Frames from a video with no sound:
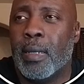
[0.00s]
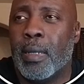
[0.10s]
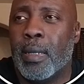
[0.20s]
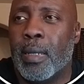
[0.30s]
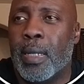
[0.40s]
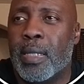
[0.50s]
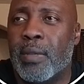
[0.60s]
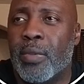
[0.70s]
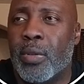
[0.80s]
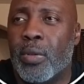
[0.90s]
Let's
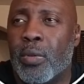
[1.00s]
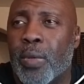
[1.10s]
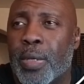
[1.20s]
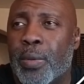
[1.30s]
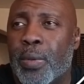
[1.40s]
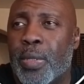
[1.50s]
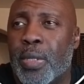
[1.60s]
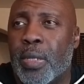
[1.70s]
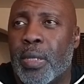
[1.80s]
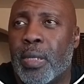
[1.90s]
have a look. What do we
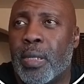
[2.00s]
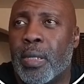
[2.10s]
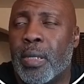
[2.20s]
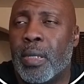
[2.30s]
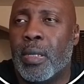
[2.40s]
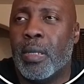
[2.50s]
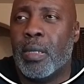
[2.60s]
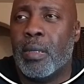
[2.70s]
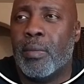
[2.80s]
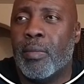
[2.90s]
see?
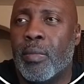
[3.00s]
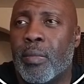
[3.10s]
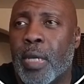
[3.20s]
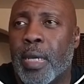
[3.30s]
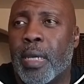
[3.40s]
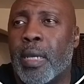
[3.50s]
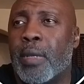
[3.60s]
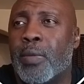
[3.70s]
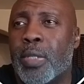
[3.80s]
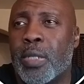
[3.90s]
Again,
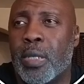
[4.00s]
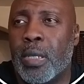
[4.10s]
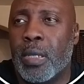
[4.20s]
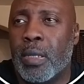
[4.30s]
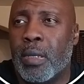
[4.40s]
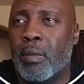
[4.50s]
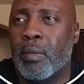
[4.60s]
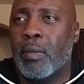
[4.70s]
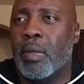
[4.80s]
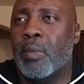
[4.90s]
we see
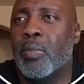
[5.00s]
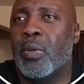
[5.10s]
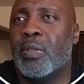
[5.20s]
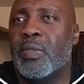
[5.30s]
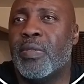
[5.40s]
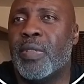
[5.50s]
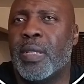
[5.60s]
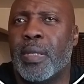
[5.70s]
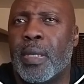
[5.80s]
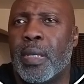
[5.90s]
port
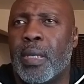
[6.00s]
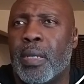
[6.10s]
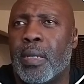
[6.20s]
53,